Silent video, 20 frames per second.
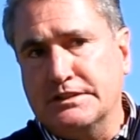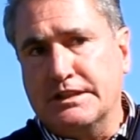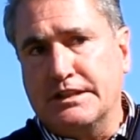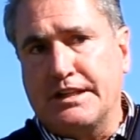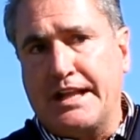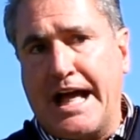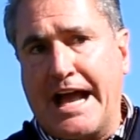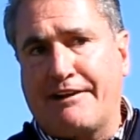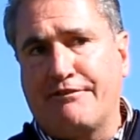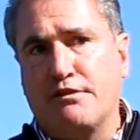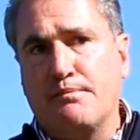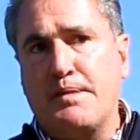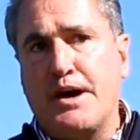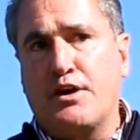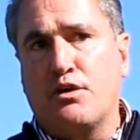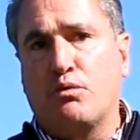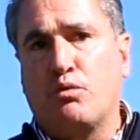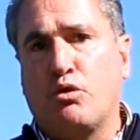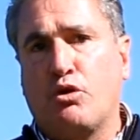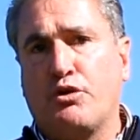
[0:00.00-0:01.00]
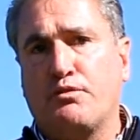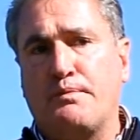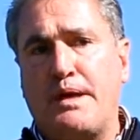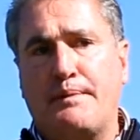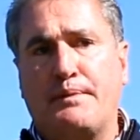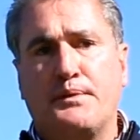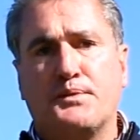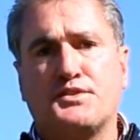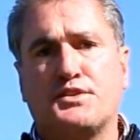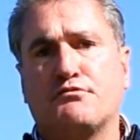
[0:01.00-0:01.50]
lack of a better word,
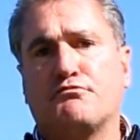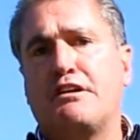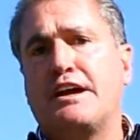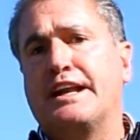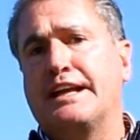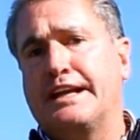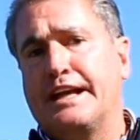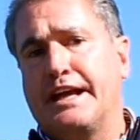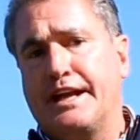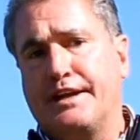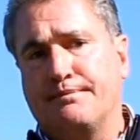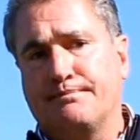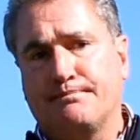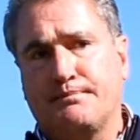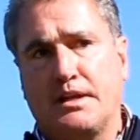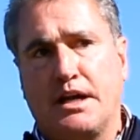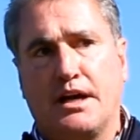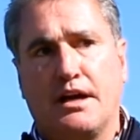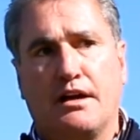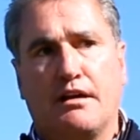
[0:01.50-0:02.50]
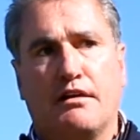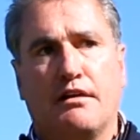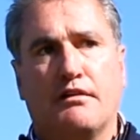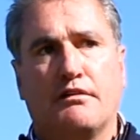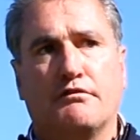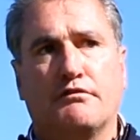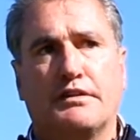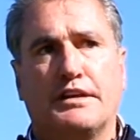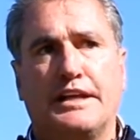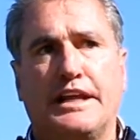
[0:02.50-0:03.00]
maybe was a renegade.
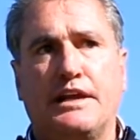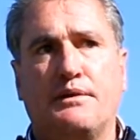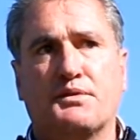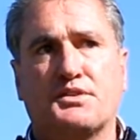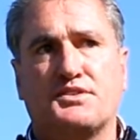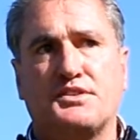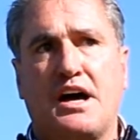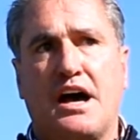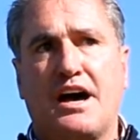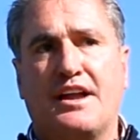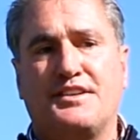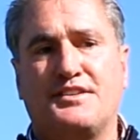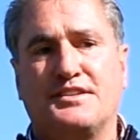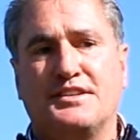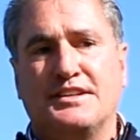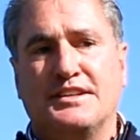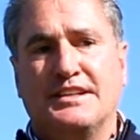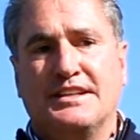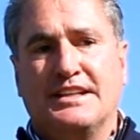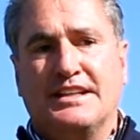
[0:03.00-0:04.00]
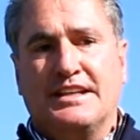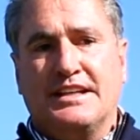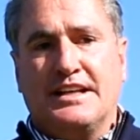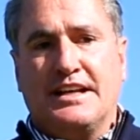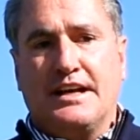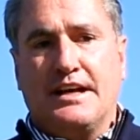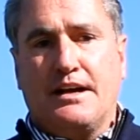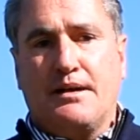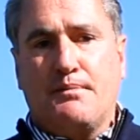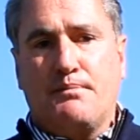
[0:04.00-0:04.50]
He was
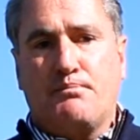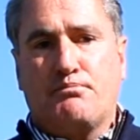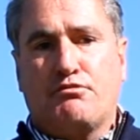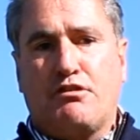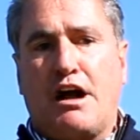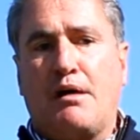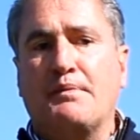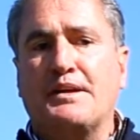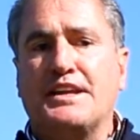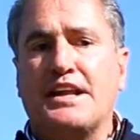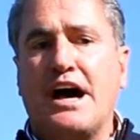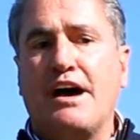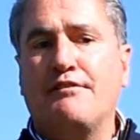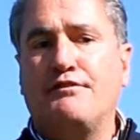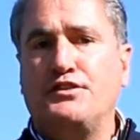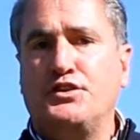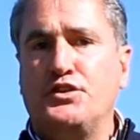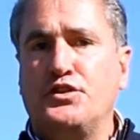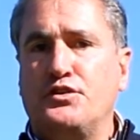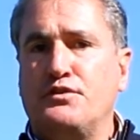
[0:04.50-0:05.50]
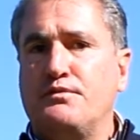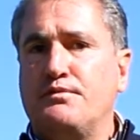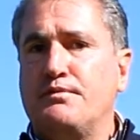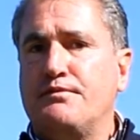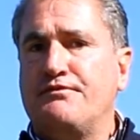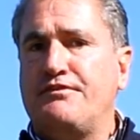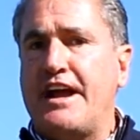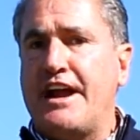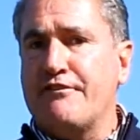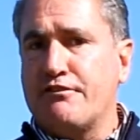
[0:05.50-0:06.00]
probably not viewed
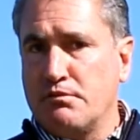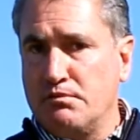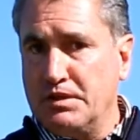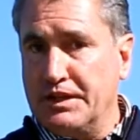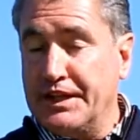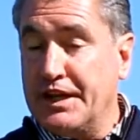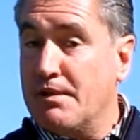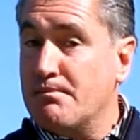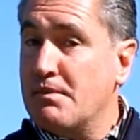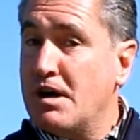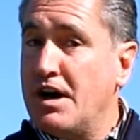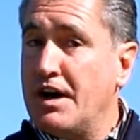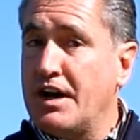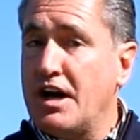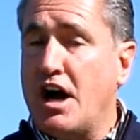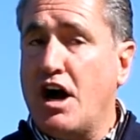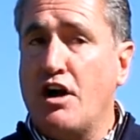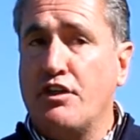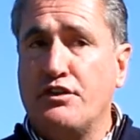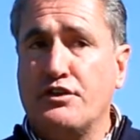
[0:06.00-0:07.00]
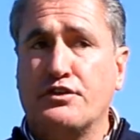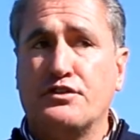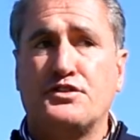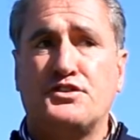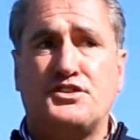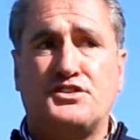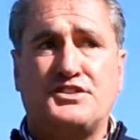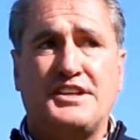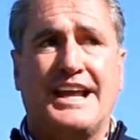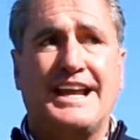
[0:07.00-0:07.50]
favorably among other
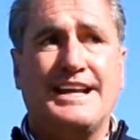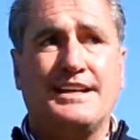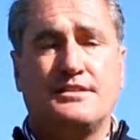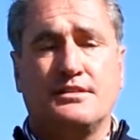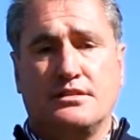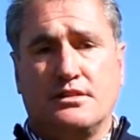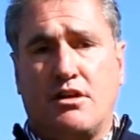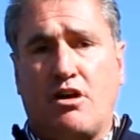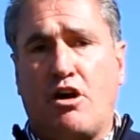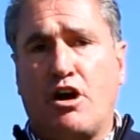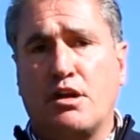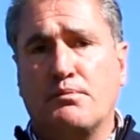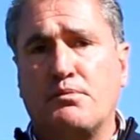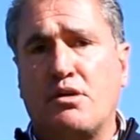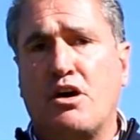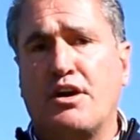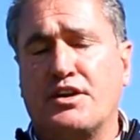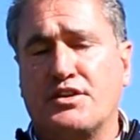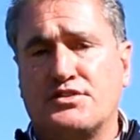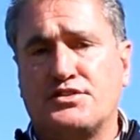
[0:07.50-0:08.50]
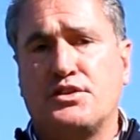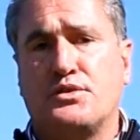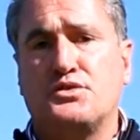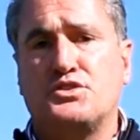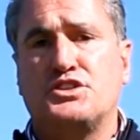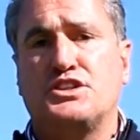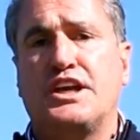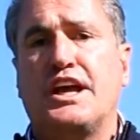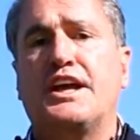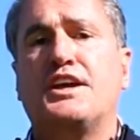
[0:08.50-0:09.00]
state Audubon
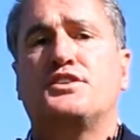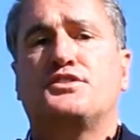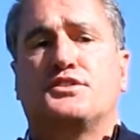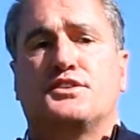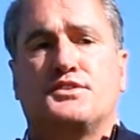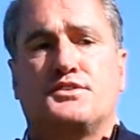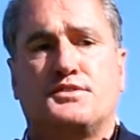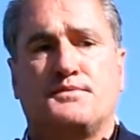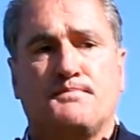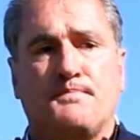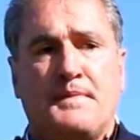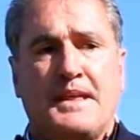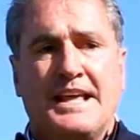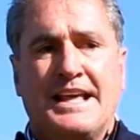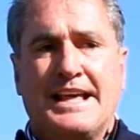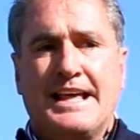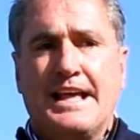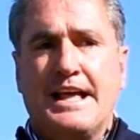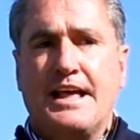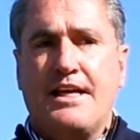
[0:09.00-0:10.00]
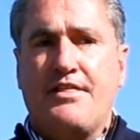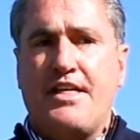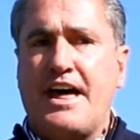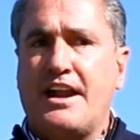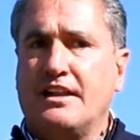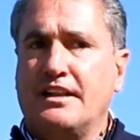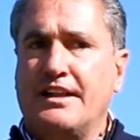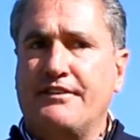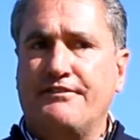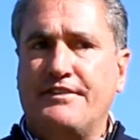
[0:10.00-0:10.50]
associations. And that
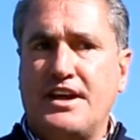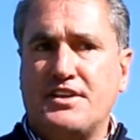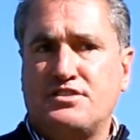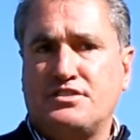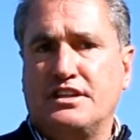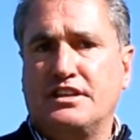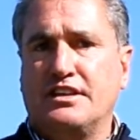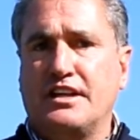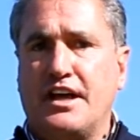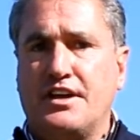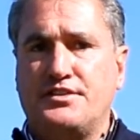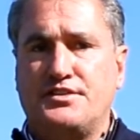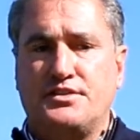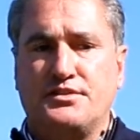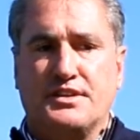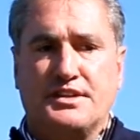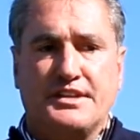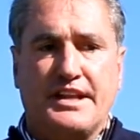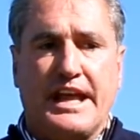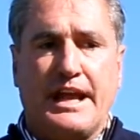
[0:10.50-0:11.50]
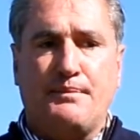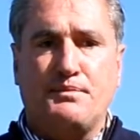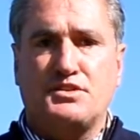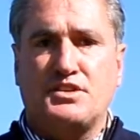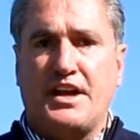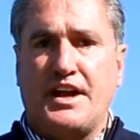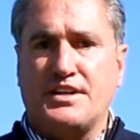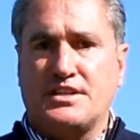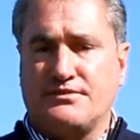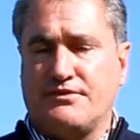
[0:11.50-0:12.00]
eventually led to the name
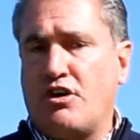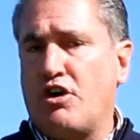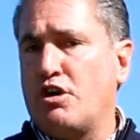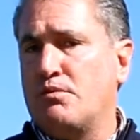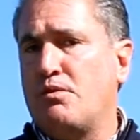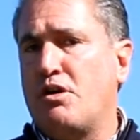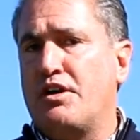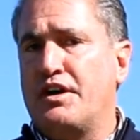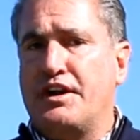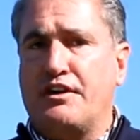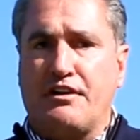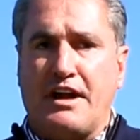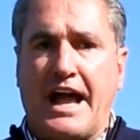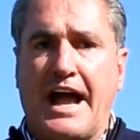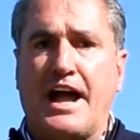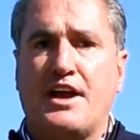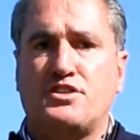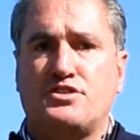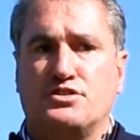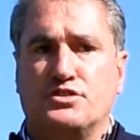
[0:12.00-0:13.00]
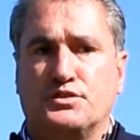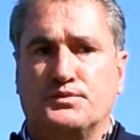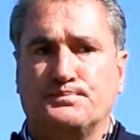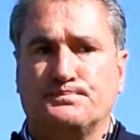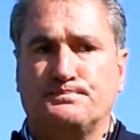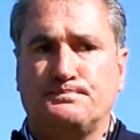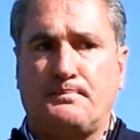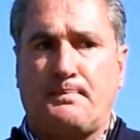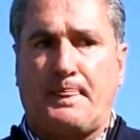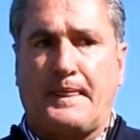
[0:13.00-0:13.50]
change of Audubon International.
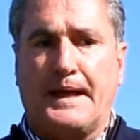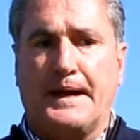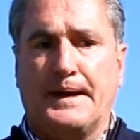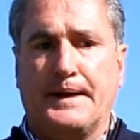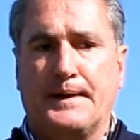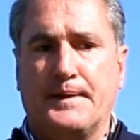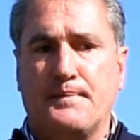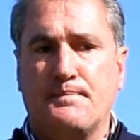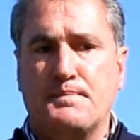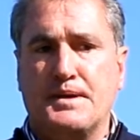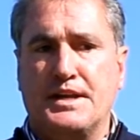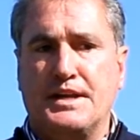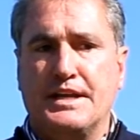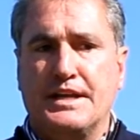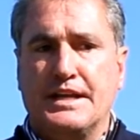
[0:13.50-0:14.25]
But